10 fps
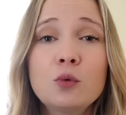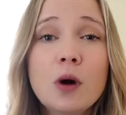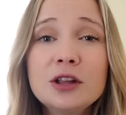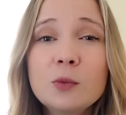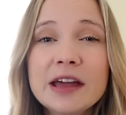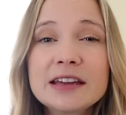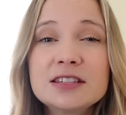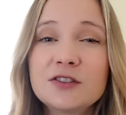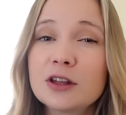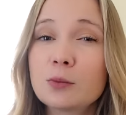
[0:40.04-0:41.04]
One way
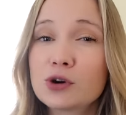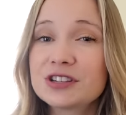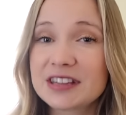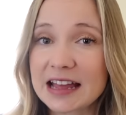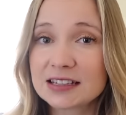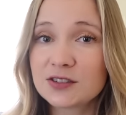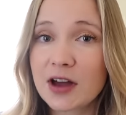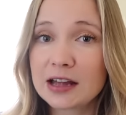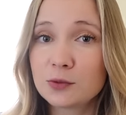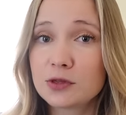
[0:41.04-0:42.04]
to feel more
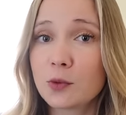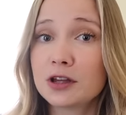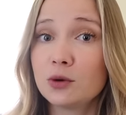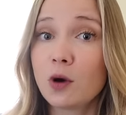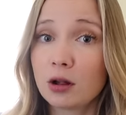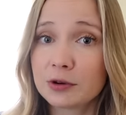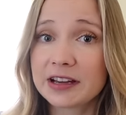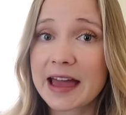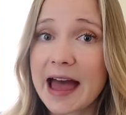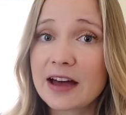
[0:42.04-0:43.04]
satisfied with what you
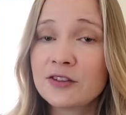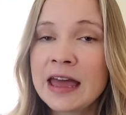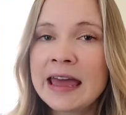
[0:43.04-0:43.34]
already have